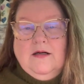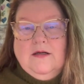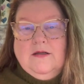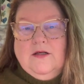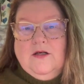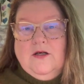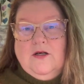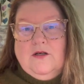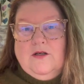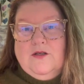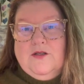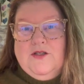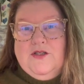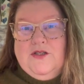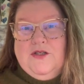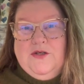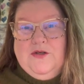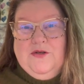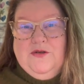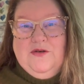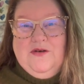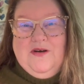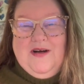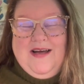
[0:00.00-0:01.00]
girl
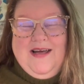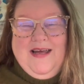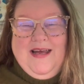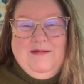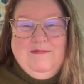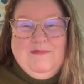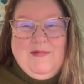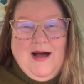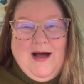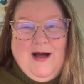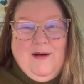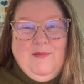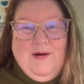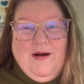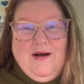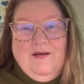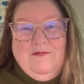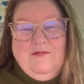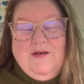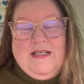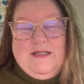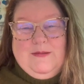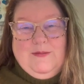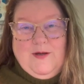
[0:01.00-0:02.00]
to a mom
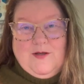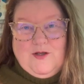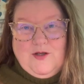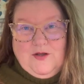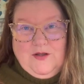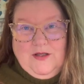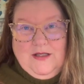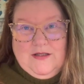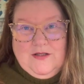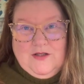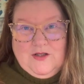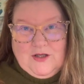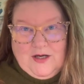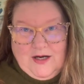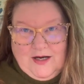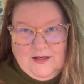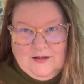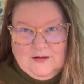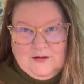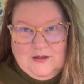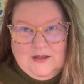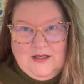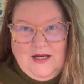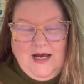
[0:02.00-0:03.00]
of a special needs
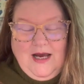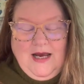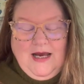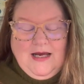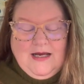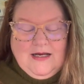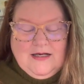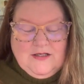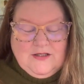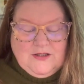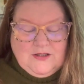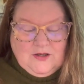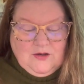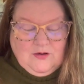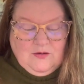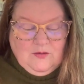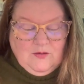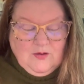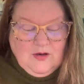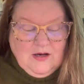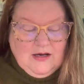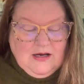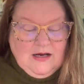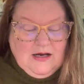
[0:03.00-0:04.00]
child. And
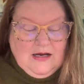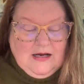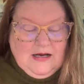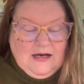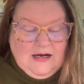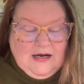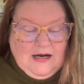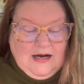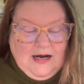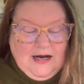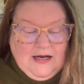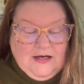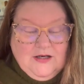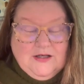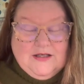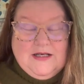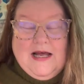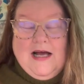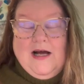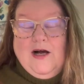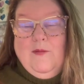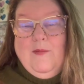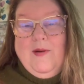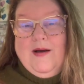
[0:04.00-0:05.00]
so I could
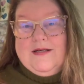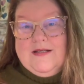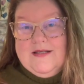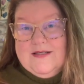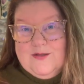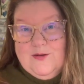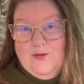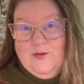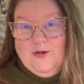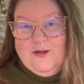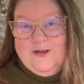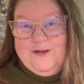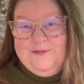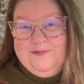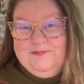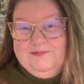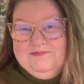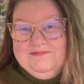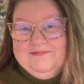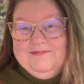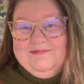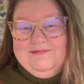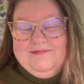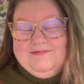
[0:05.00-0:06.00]
not go back to school.
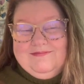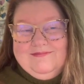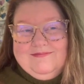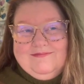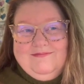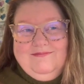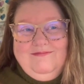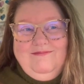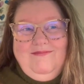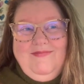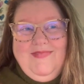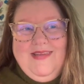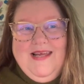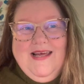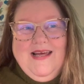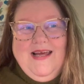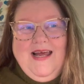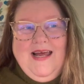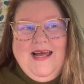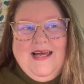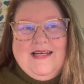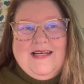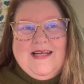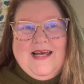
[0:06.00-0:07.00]

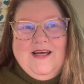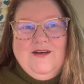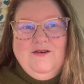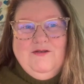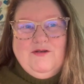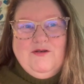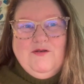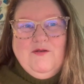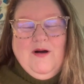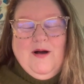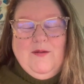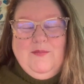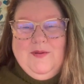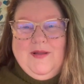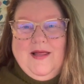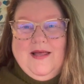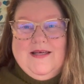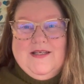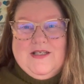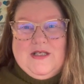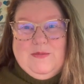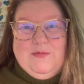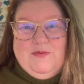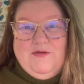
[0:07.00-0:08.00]
And I grew up
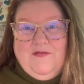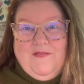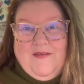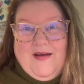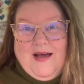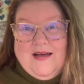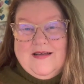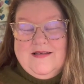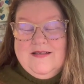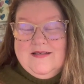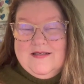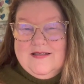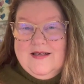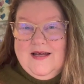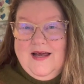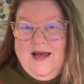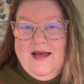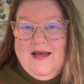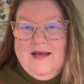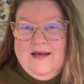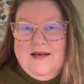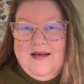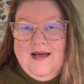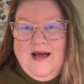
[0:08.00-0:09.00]
like super fast,
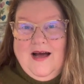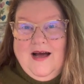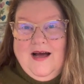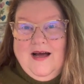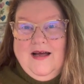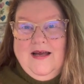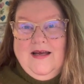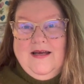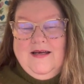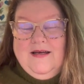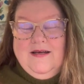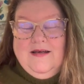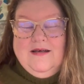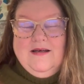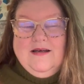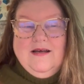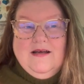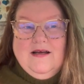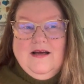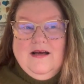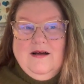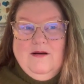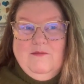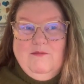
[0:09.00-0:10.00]
and I
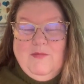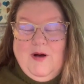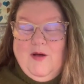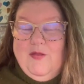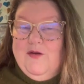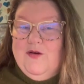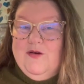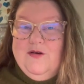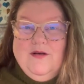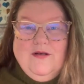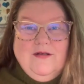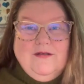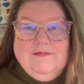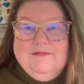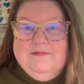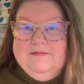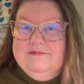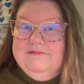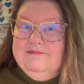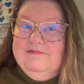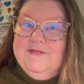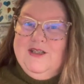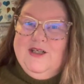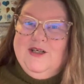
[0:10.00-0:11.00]
mothered
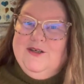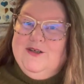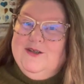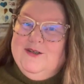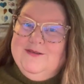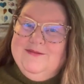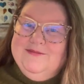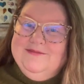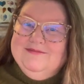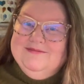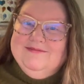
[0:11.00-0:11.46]
her.